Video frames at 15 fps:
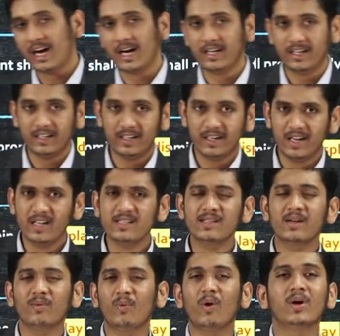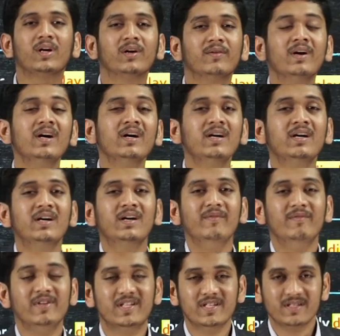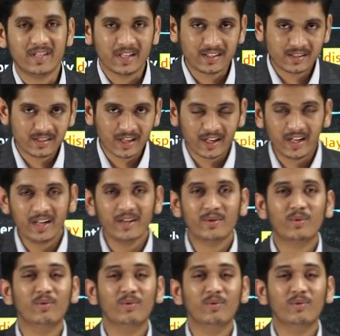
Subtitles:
card details or whatever which is necessary